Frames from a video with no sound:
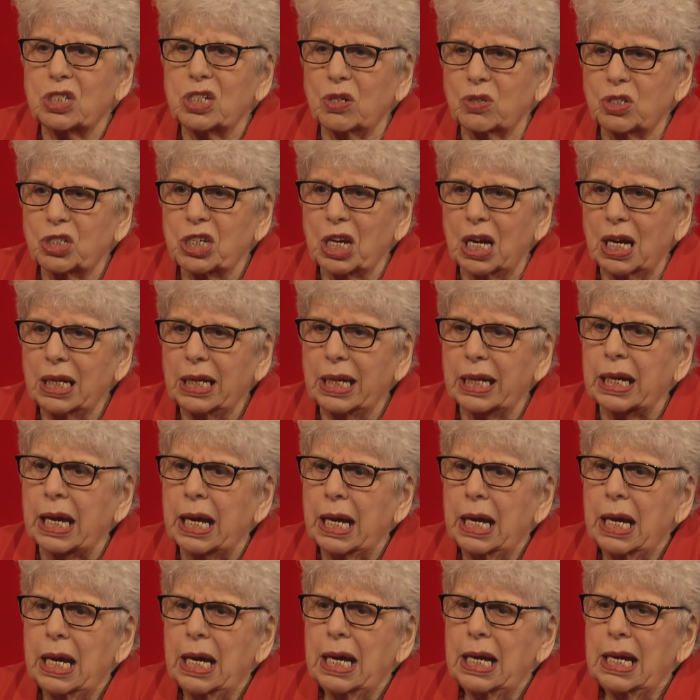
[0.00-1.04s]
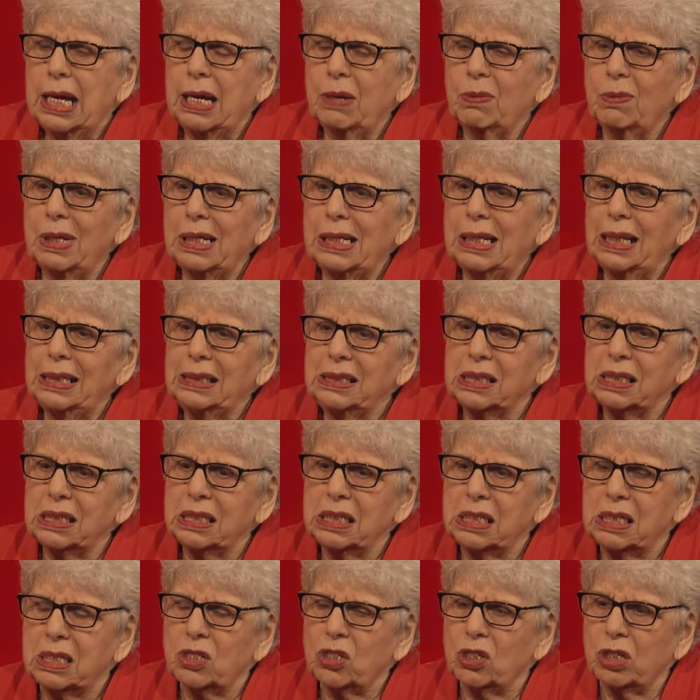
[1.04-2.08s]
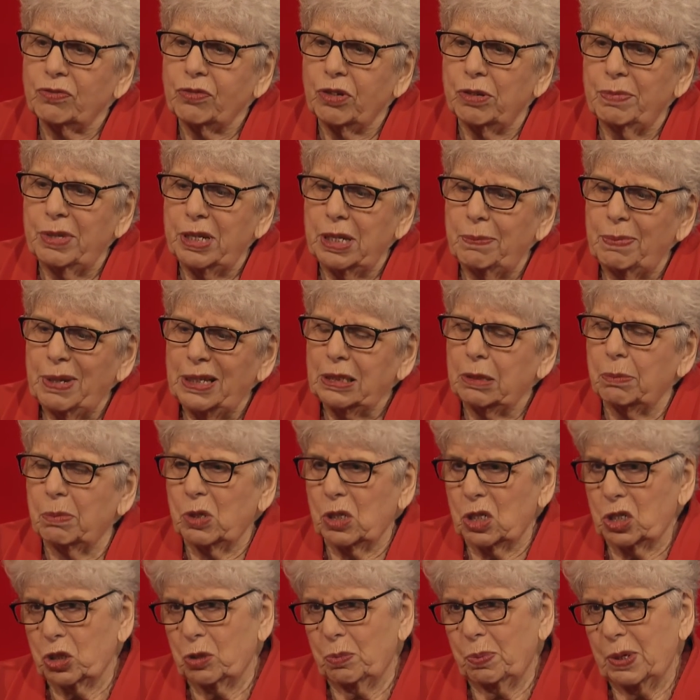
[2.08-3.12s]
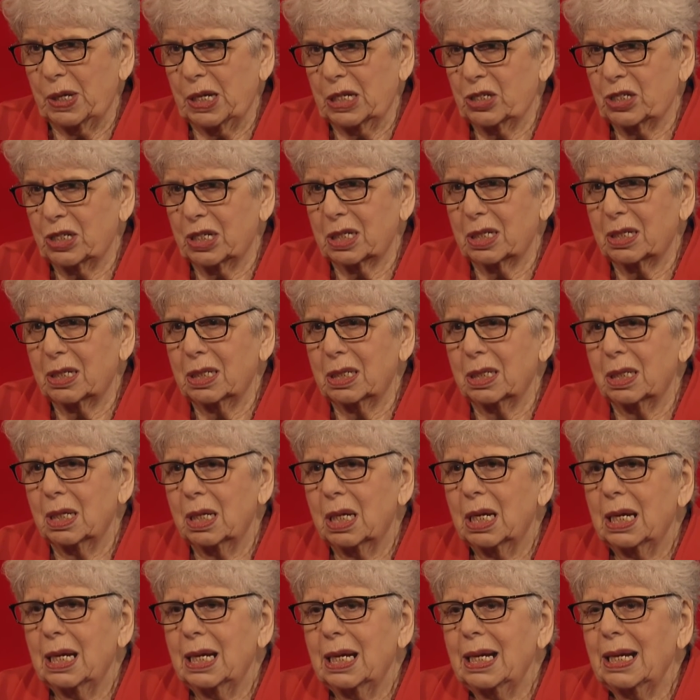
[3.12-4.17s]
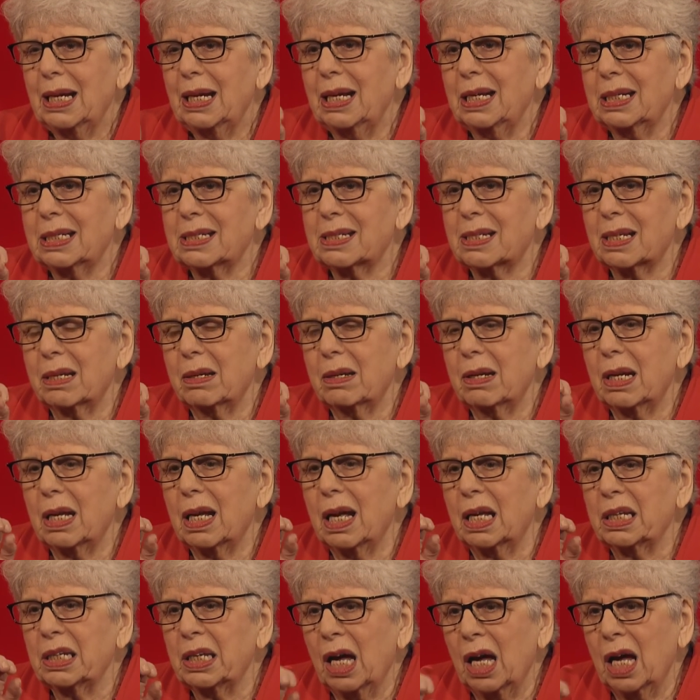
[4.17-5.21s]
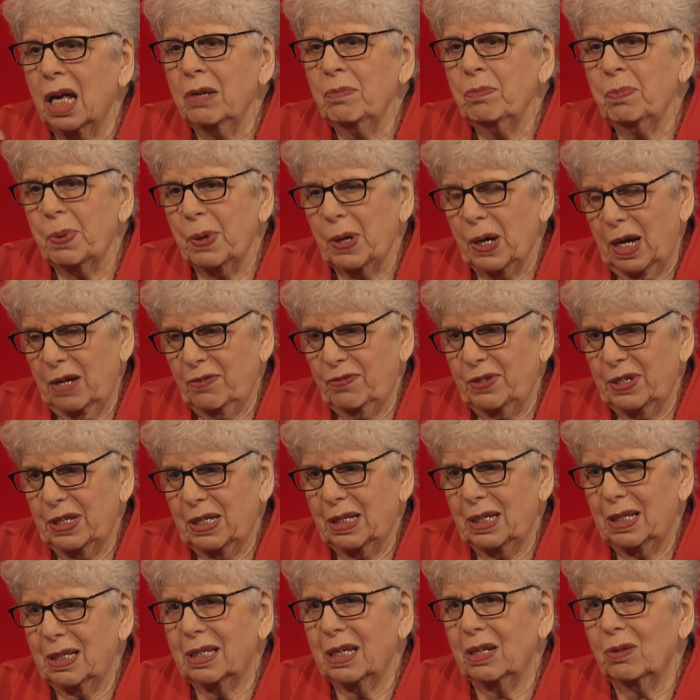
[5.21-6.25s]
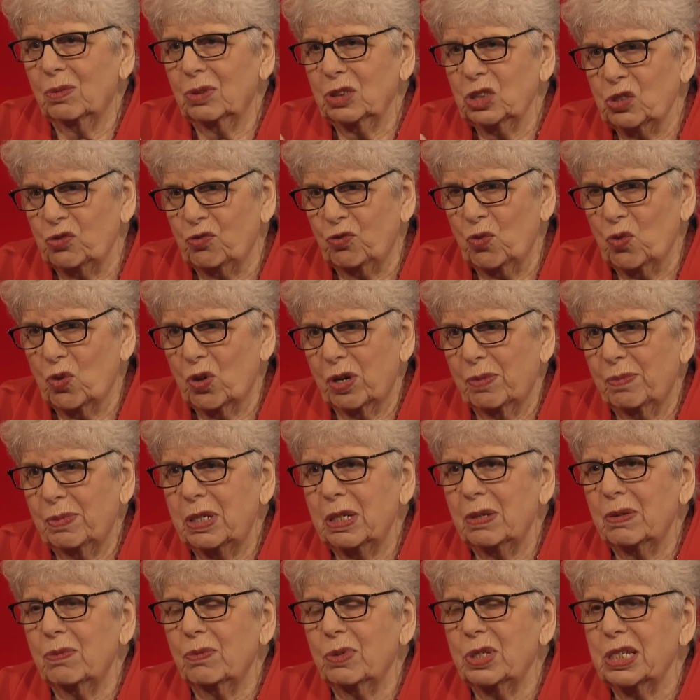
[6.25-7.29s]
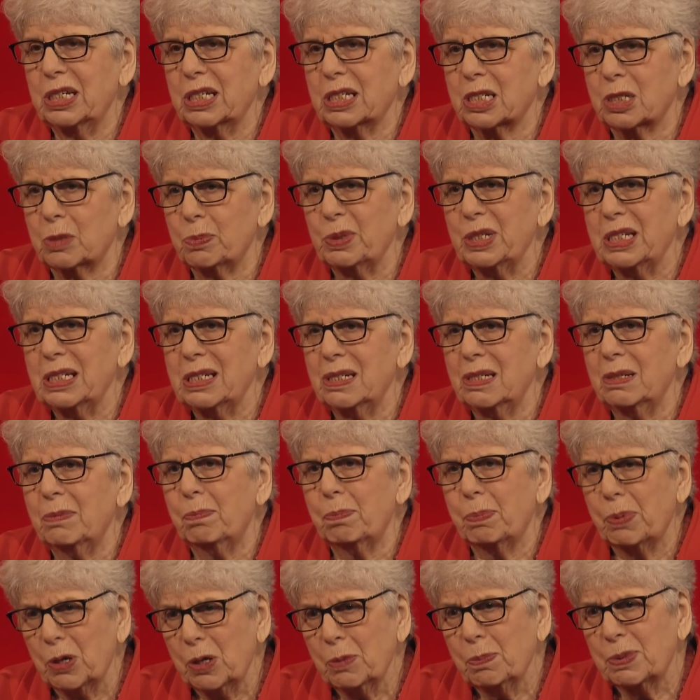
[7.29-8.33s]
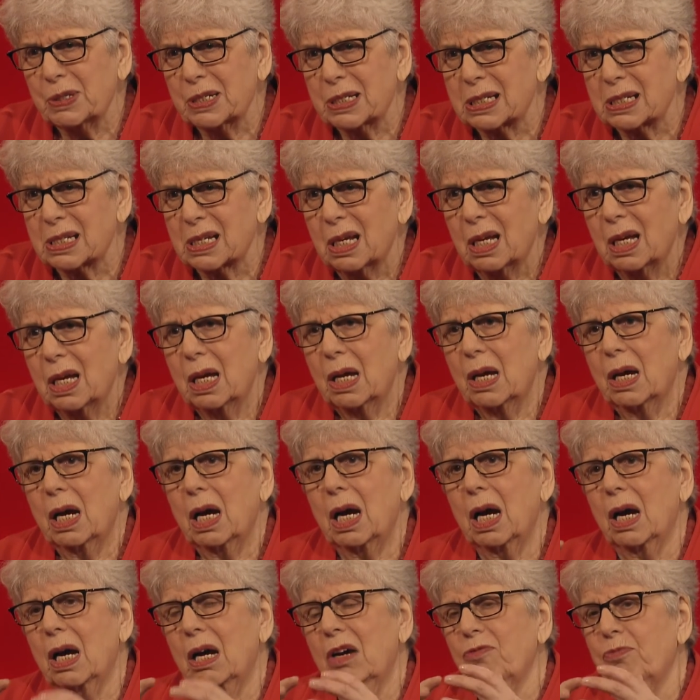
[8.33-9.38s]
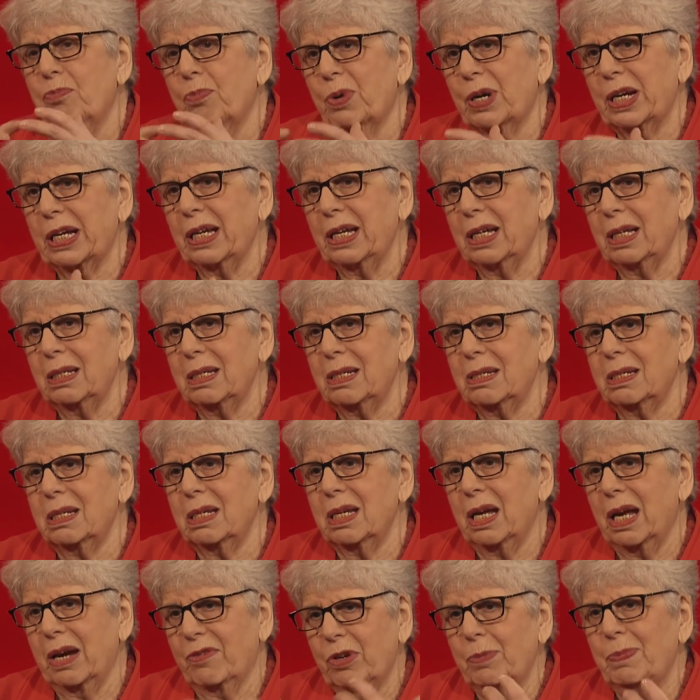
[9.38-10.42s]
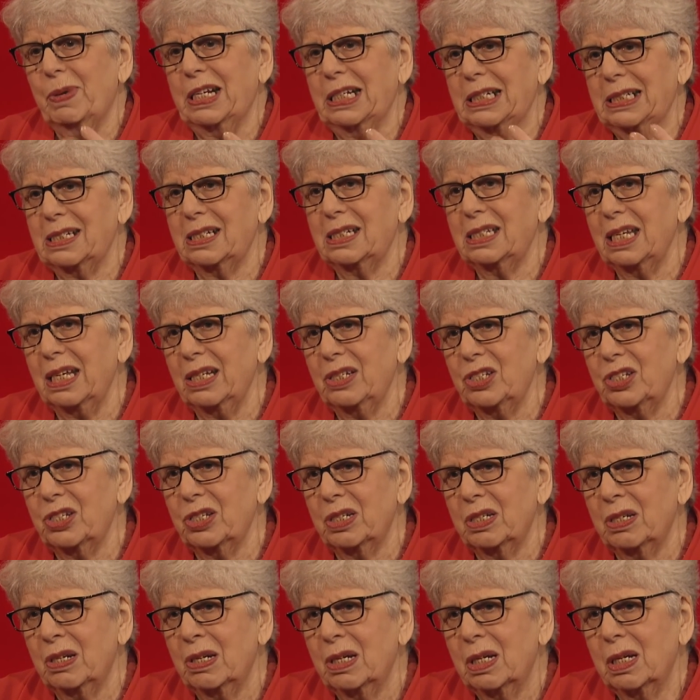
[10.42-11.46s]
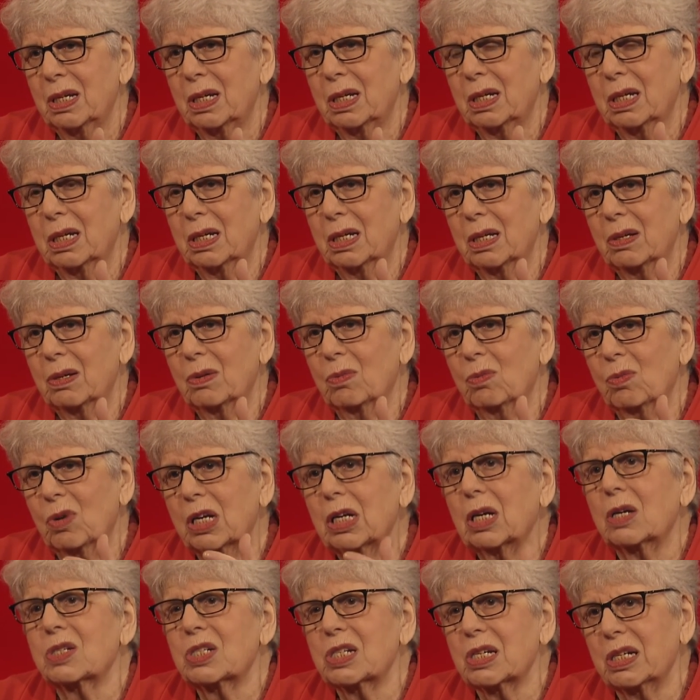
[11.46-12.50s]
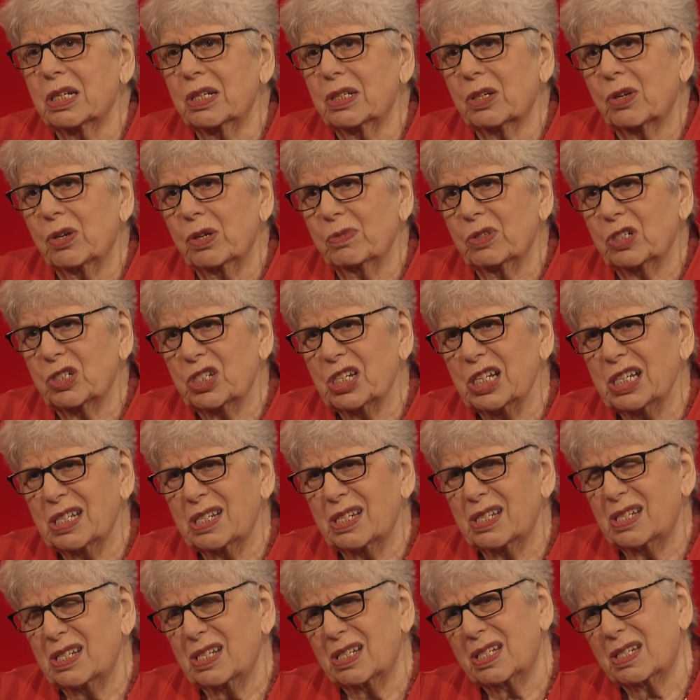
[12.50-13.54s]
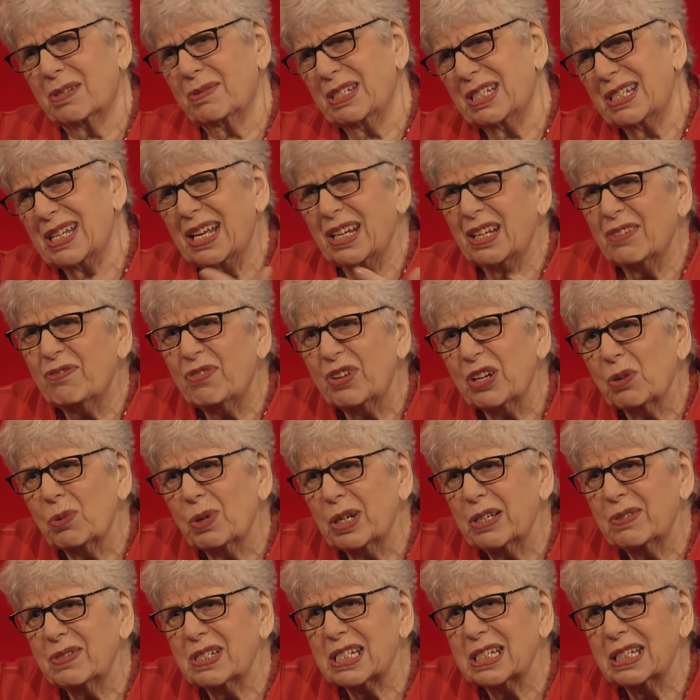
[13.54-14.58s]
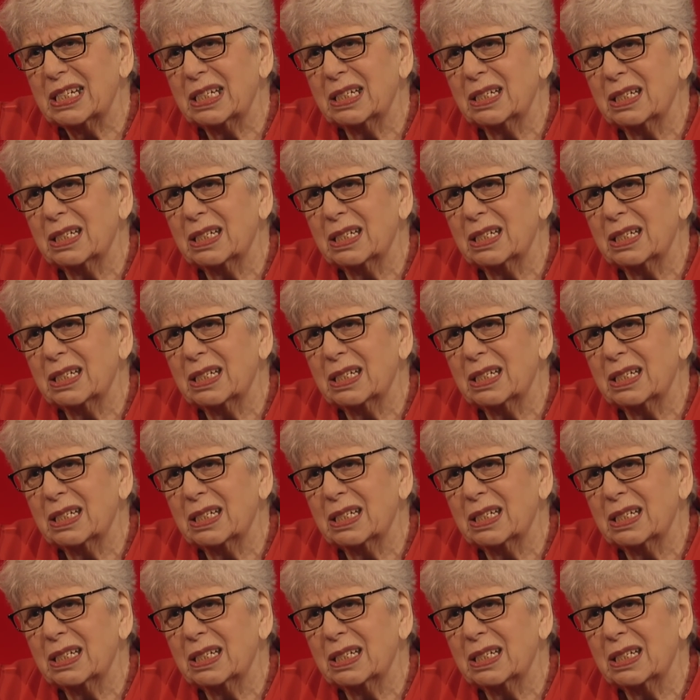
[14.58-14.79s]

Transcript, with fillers: shocking. Let's just talk for a minute about the Marshall Project. Okay. It's a nonprofit that was formed with the explicit purpose of bringing to everybody's attention what goes on in the criminal justice system. Is that a fair way of saying